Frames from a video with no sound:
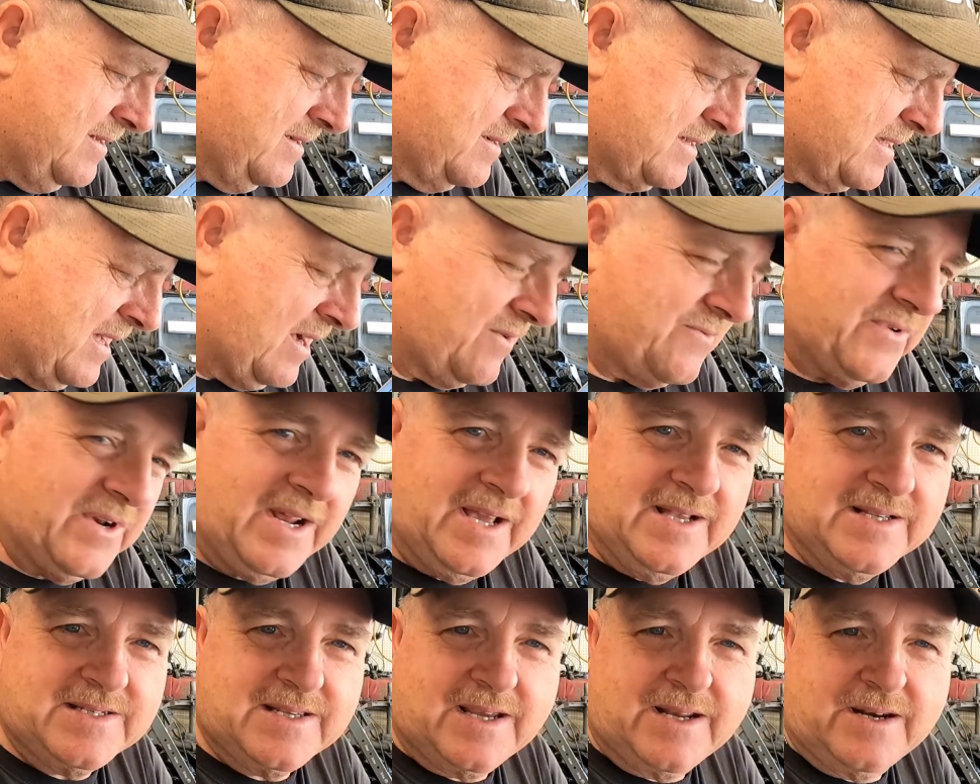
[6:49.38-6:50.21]

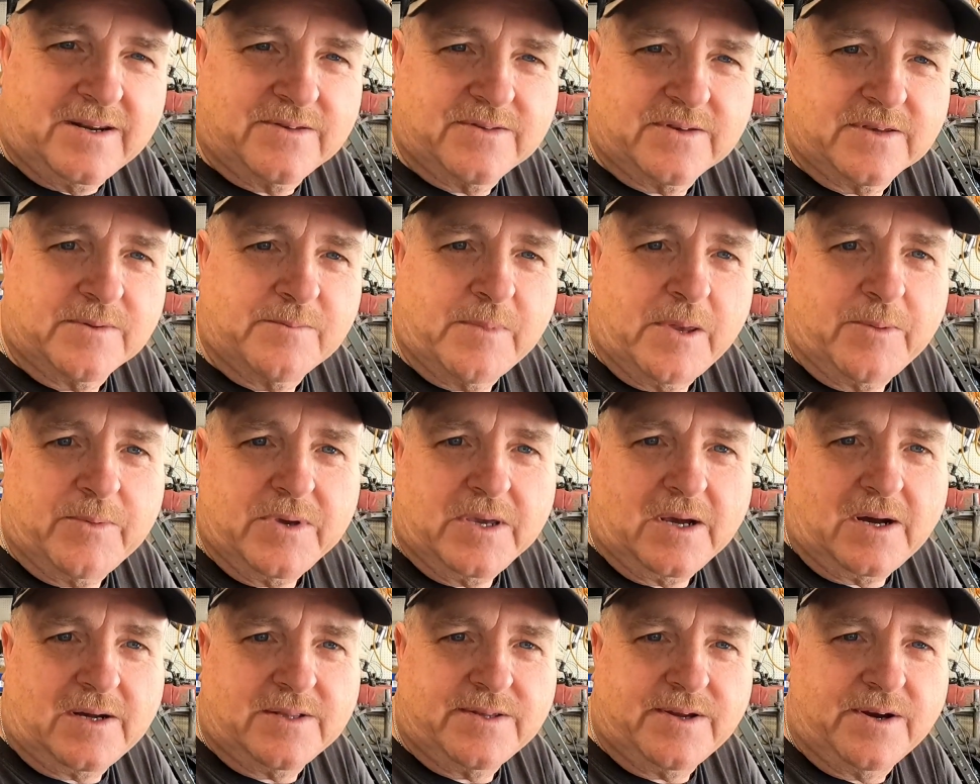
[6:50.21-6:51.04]
galvanizing, anything that may
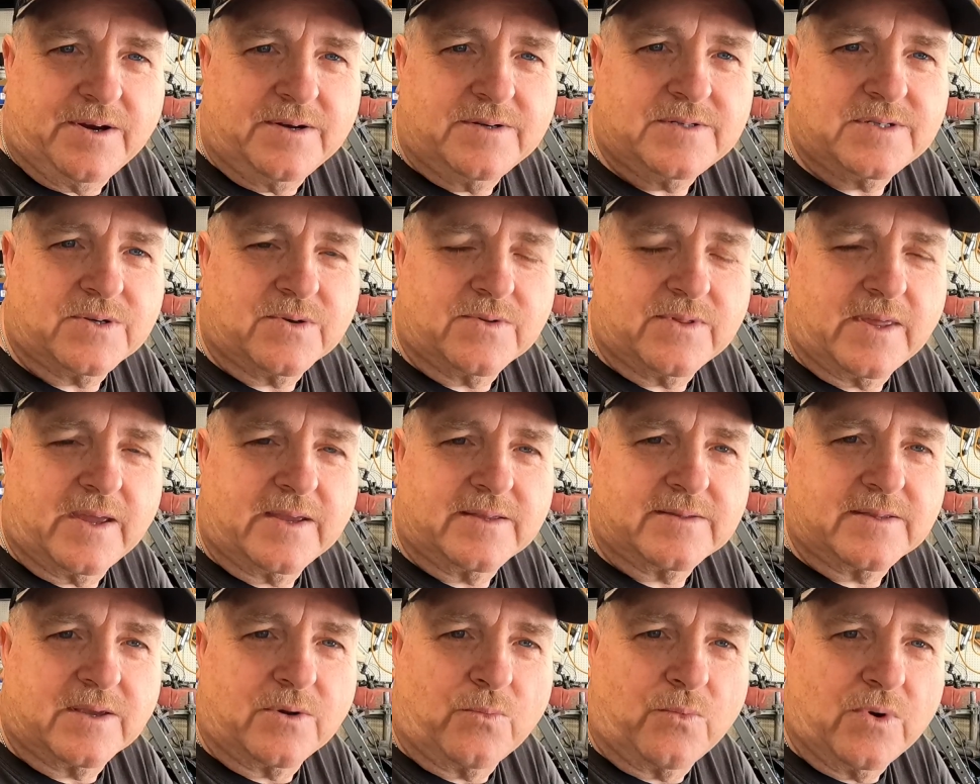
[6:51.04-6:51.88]
be on there, so
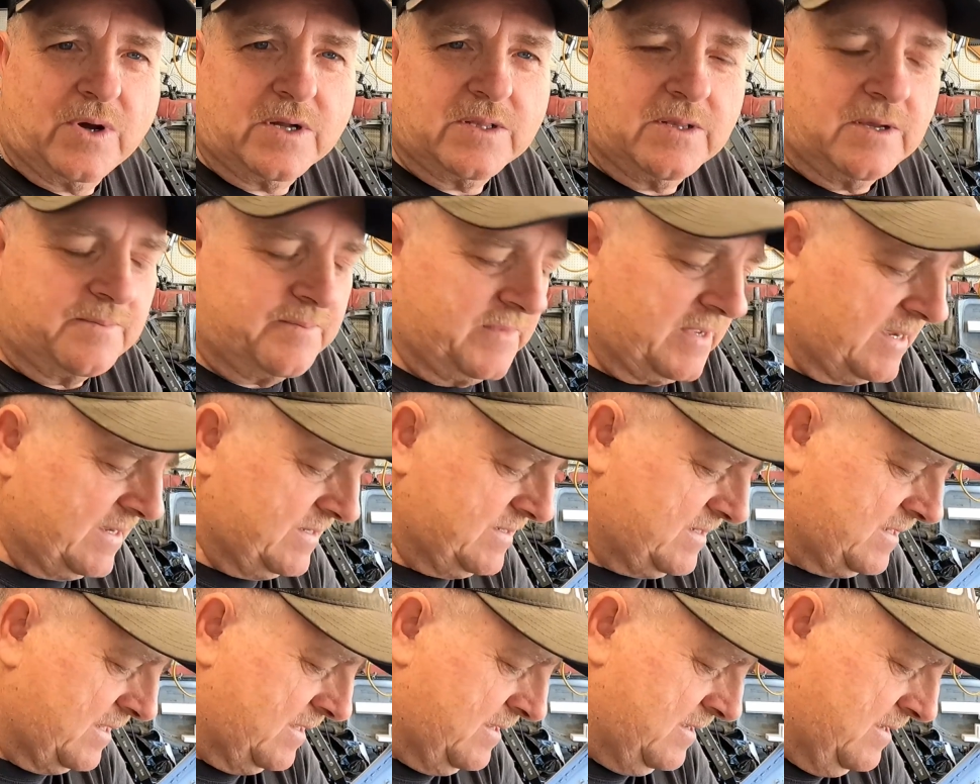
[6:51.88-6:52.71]
that they weld up
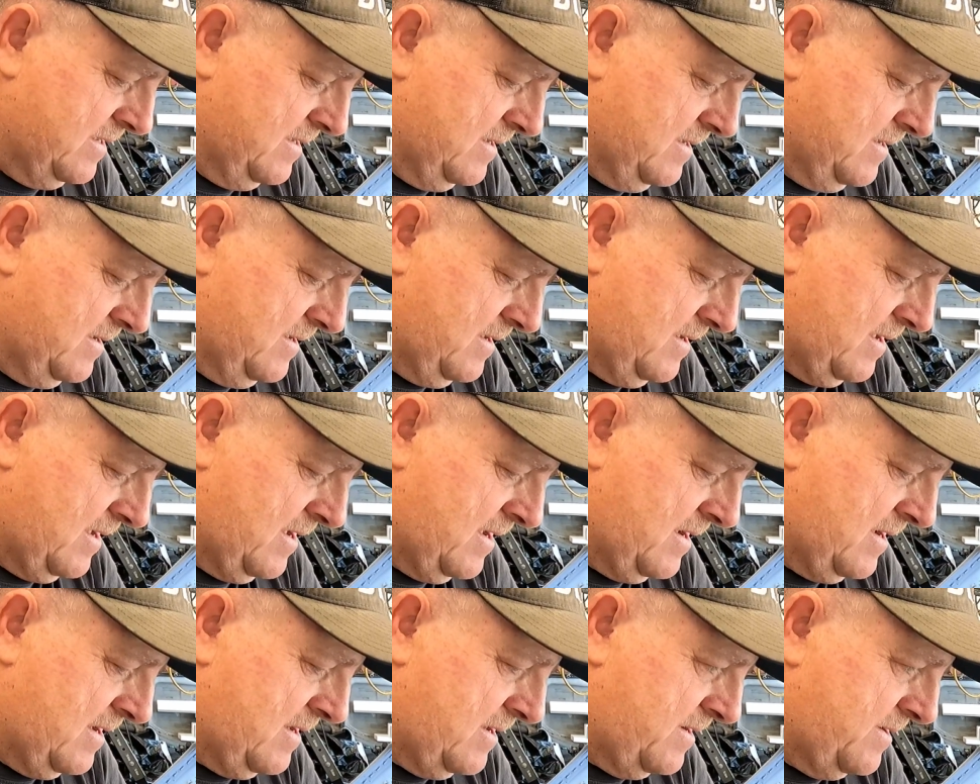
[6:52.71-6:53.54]
nice.
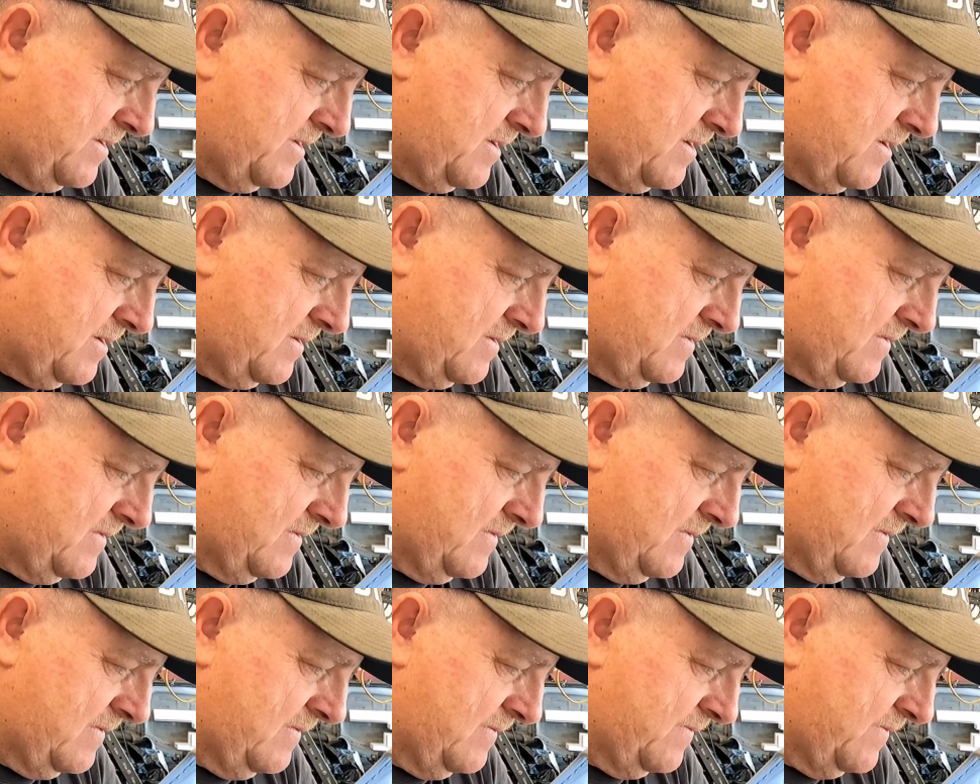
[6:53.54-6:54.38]
And
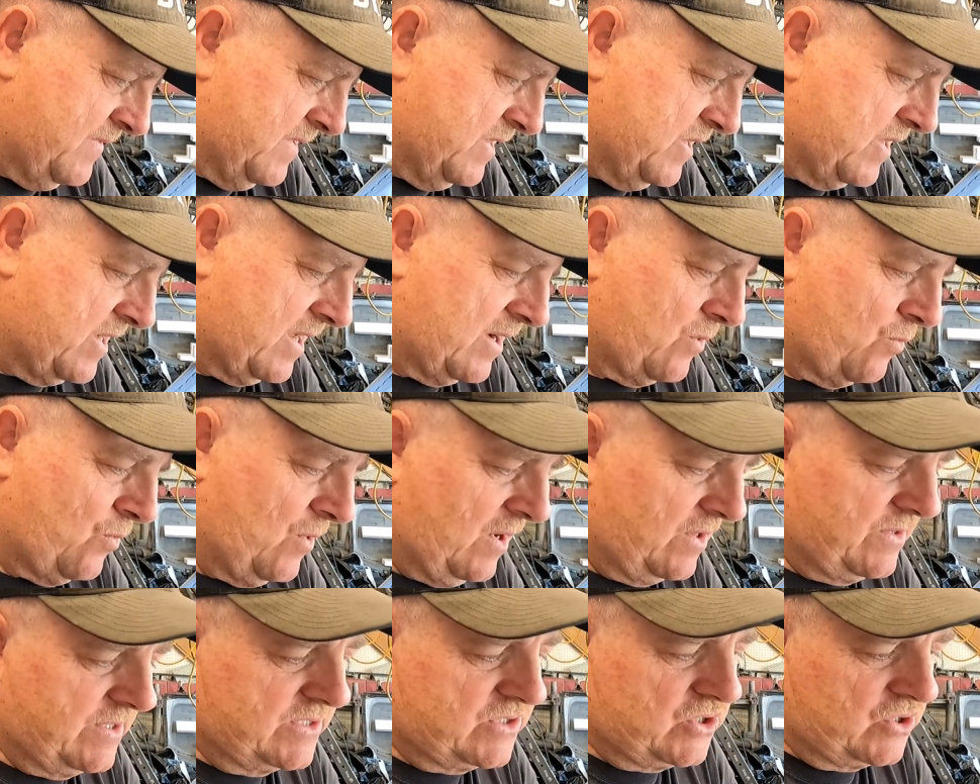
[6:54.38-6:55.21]
then you got to weld the